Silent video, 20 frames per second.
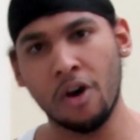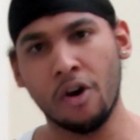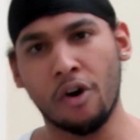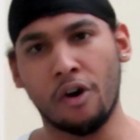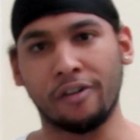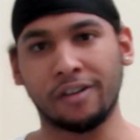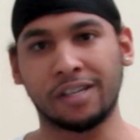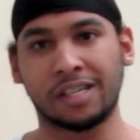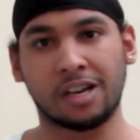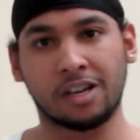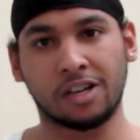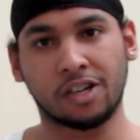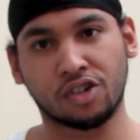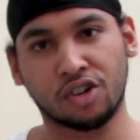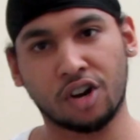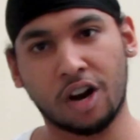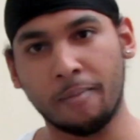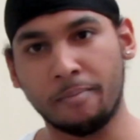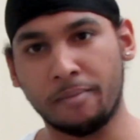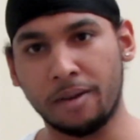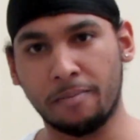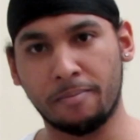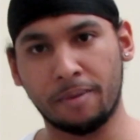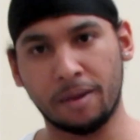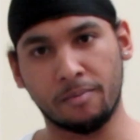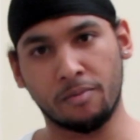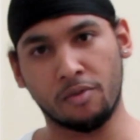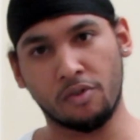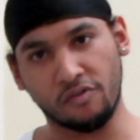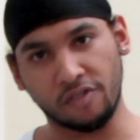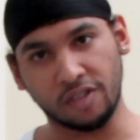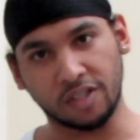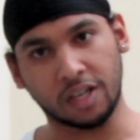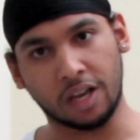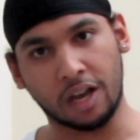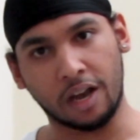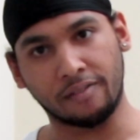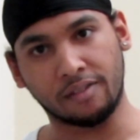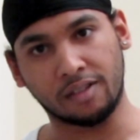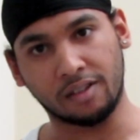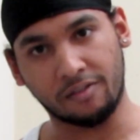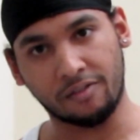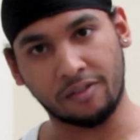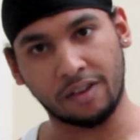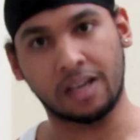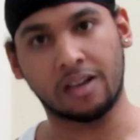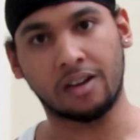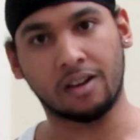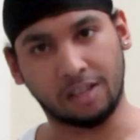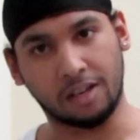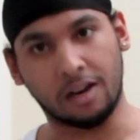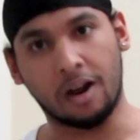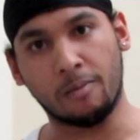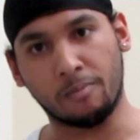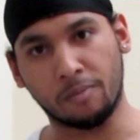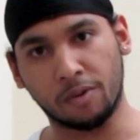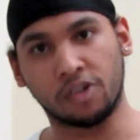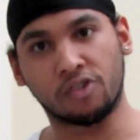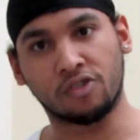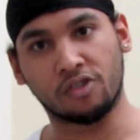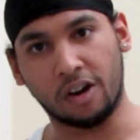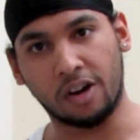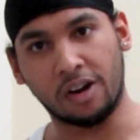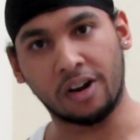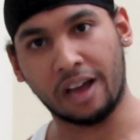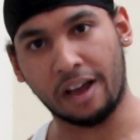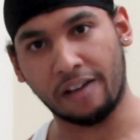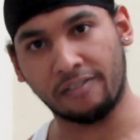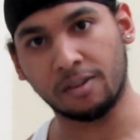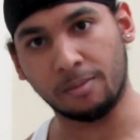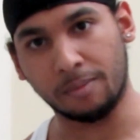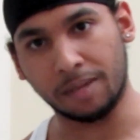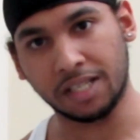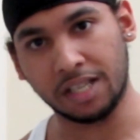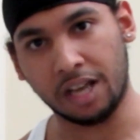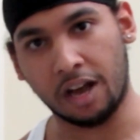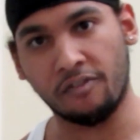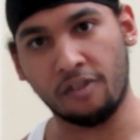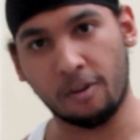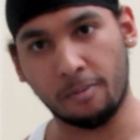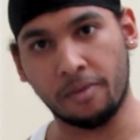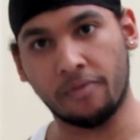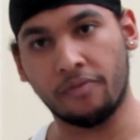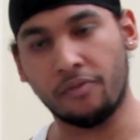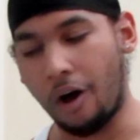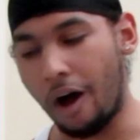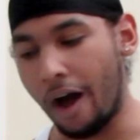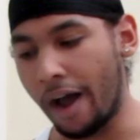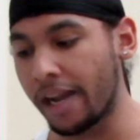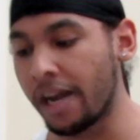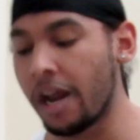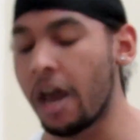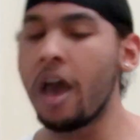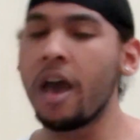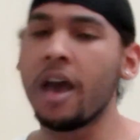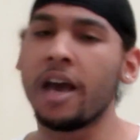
Or is he going to try and be a bit more reserved and think, you know, I'm going to try and look after myself, I'll be fine?